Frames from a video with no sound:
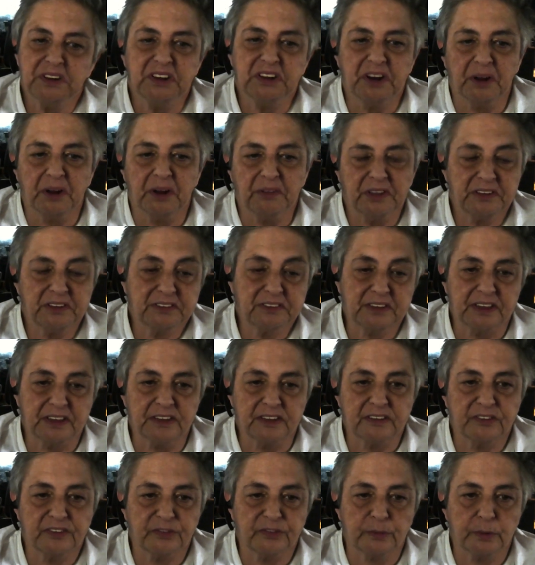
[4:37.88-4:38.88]
that's
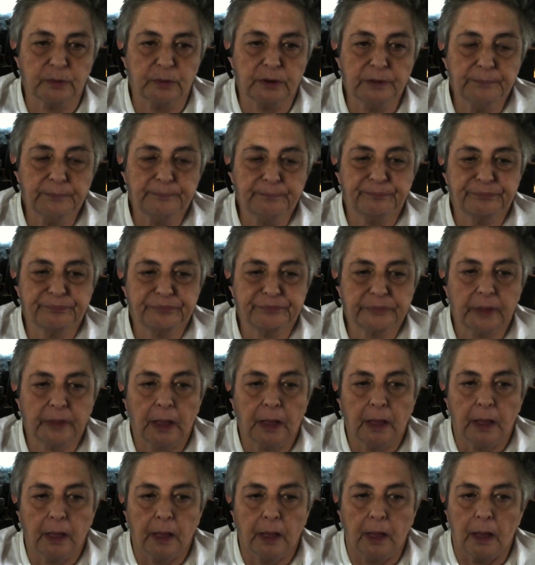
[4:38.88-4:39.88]
kids for you.
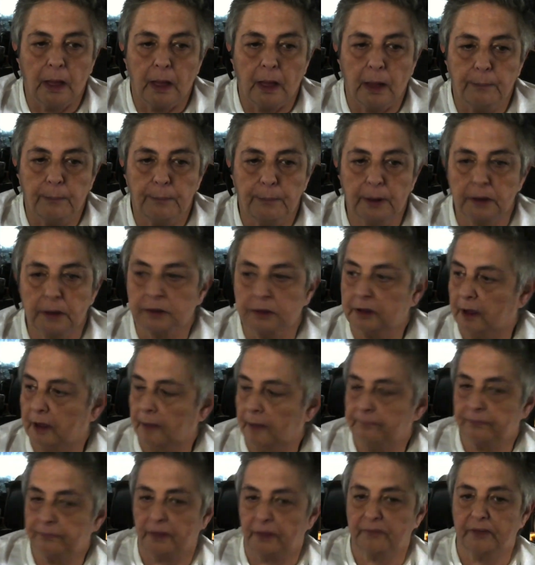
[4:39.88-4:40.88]
But
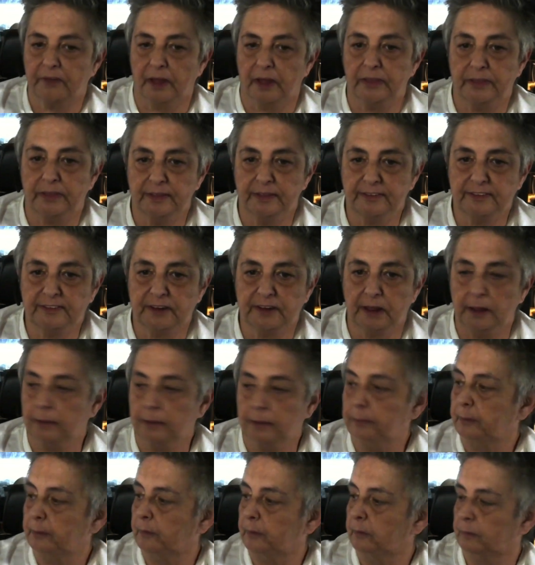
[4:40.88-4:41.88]
I've got this
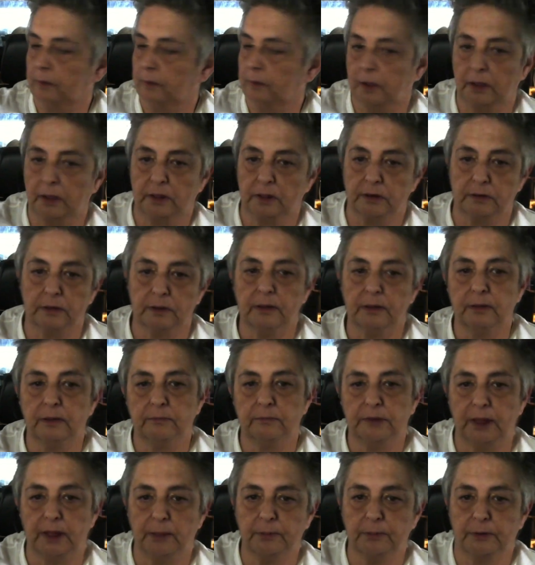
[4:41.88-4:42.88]
table and
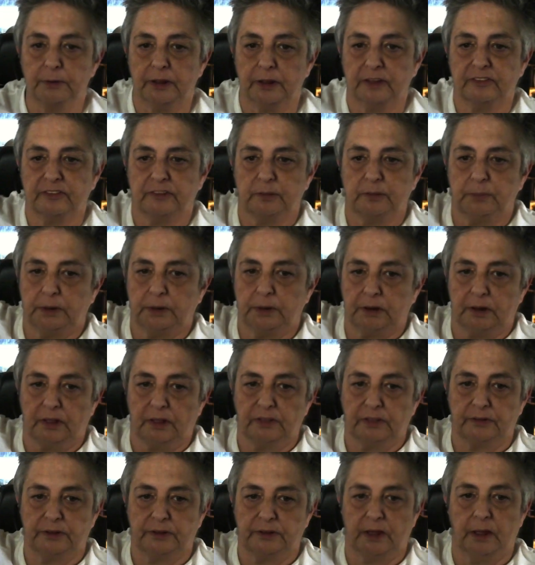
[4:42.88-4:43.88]
table next to me,
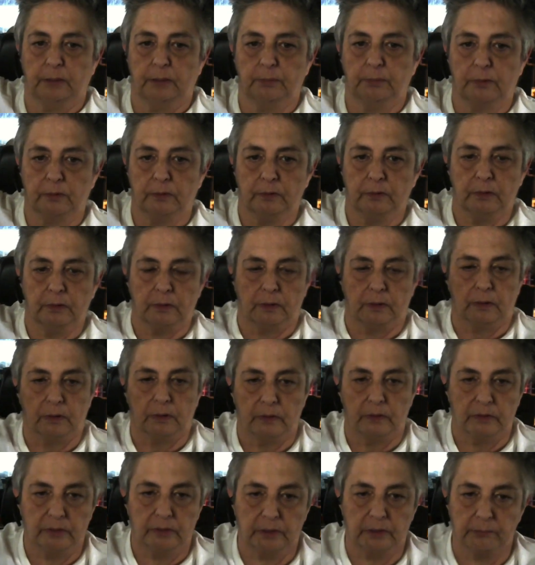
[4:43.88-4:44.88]
another table,
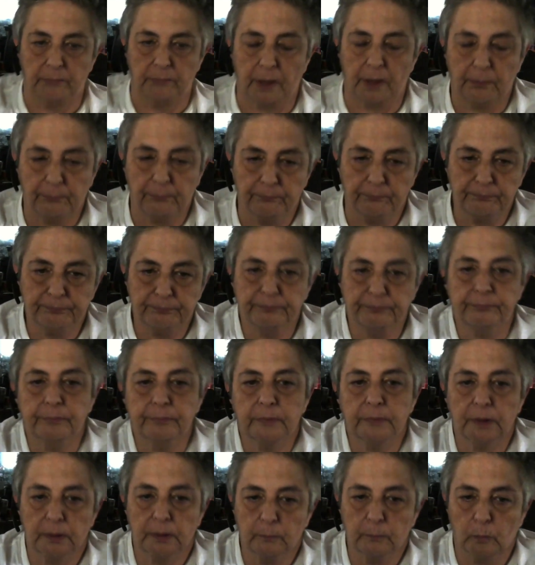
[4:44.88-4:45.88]
and my
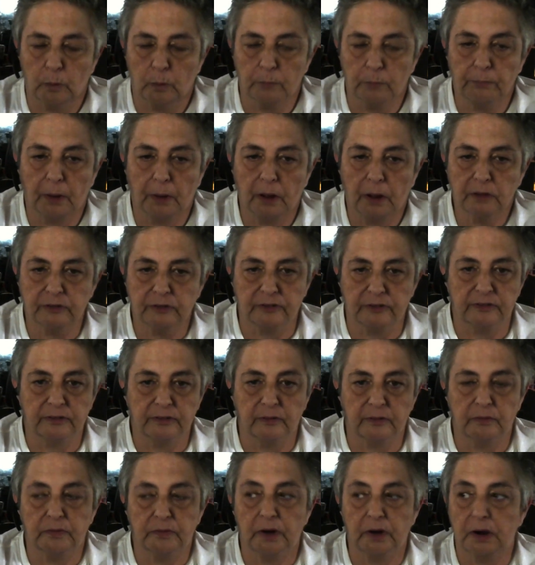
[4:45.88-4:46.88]
work boxes
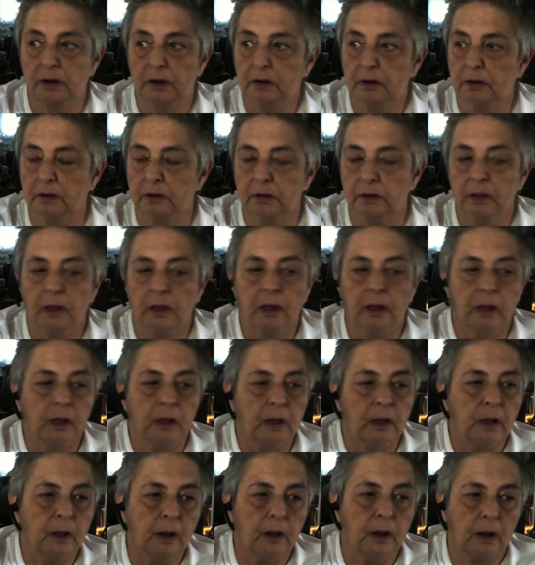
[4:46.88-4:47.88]
over there and
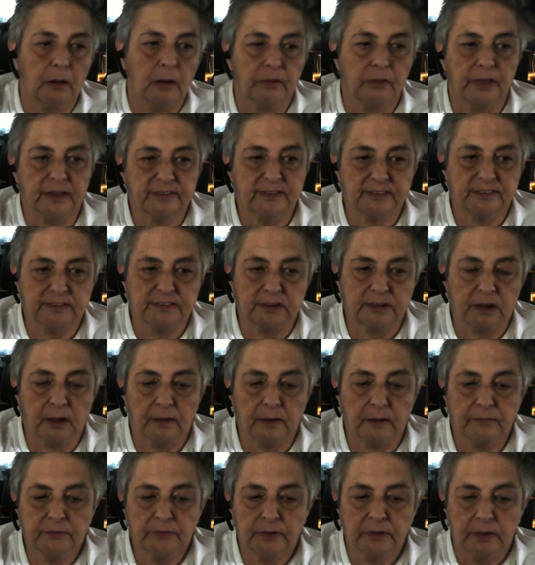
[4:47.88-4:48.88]
all that
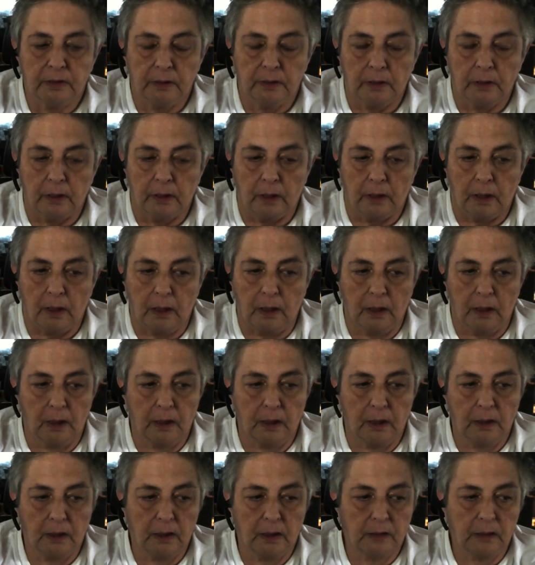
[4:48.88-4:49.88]
stuff.
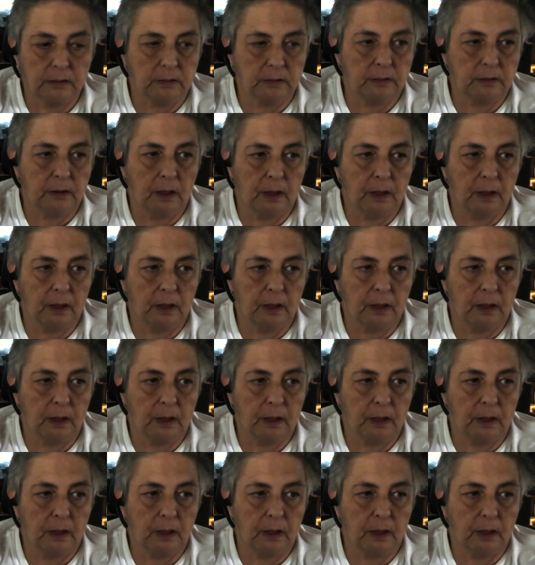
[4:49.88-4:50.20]
And